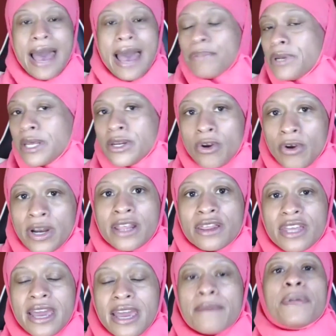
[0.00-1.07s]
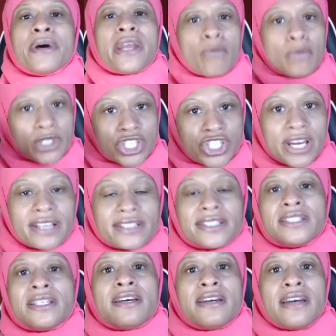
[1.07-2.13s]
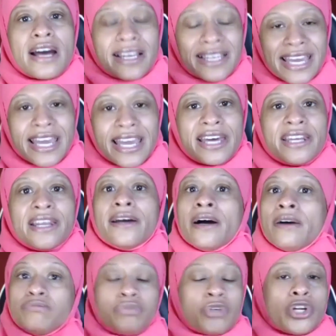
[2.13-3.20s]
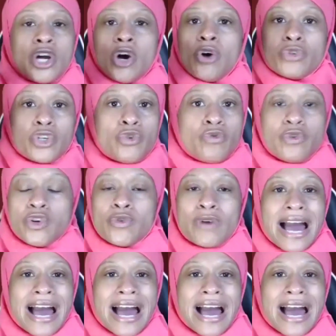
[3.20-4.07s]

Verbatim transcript: happening or anything, but it was just again, uh, you know, you you